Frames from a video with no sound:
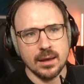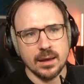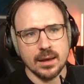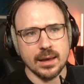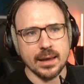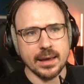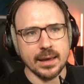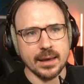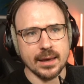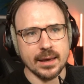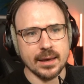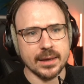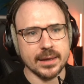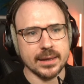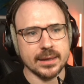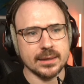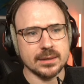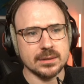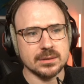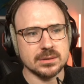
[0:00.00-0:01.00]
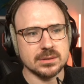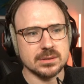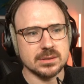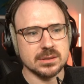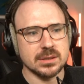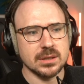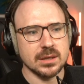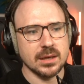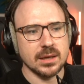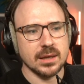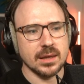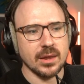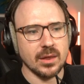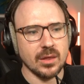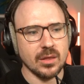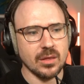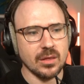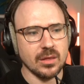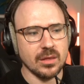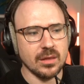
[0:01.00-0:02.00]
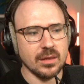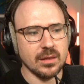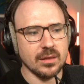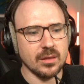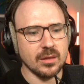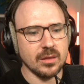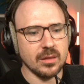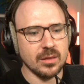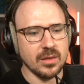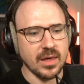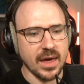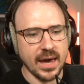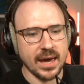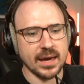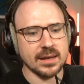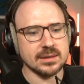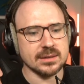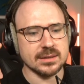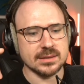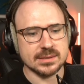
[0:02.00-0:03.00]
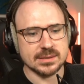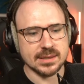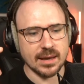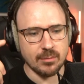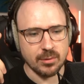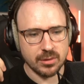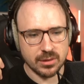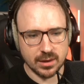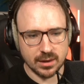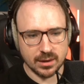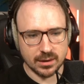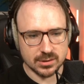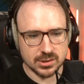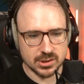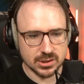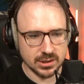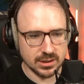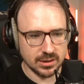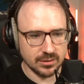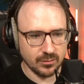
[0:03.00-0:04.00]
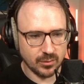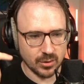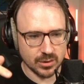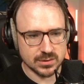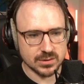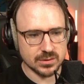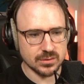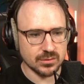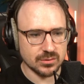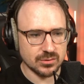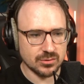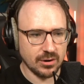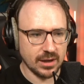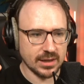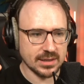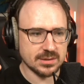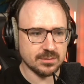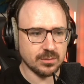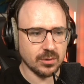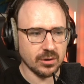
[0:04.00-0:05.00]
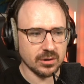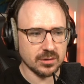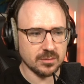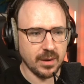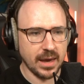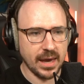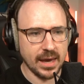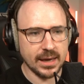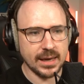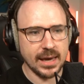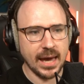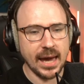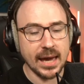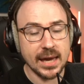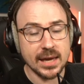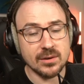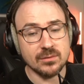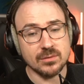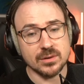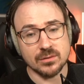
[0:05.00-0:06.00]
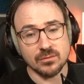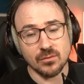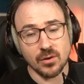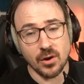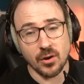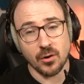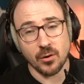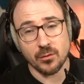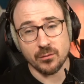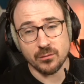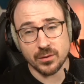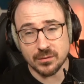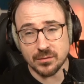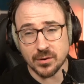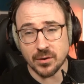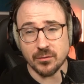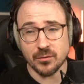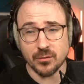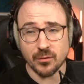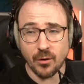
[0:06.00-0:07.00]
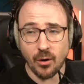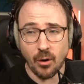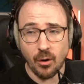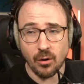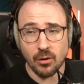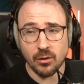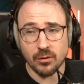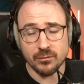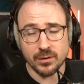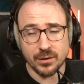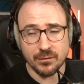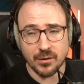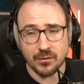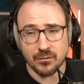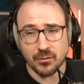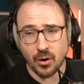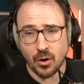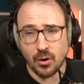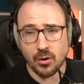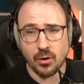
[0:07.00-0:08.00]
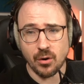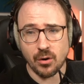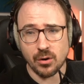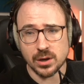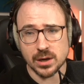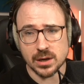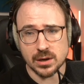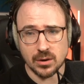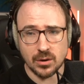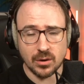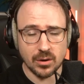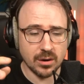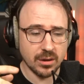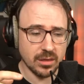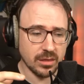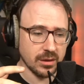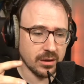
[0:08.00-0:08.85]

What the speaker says: And that is something she wants to transport back. Hey, we were wrong all along.